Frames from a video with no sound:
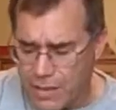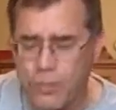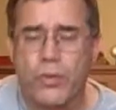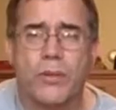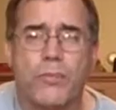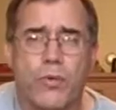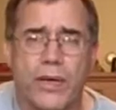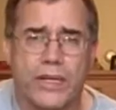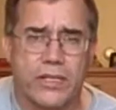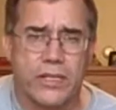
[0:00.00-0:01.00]
I'm going to
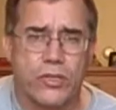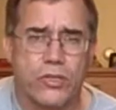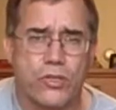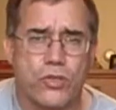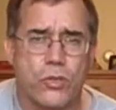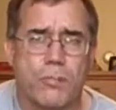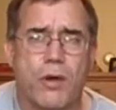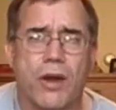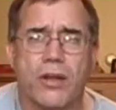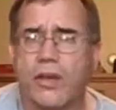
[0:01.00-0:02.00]
point to a
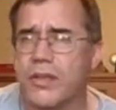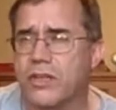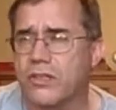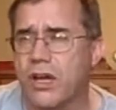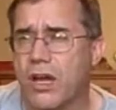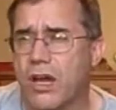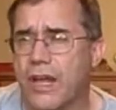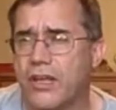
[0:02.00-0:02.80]
part on the guitar,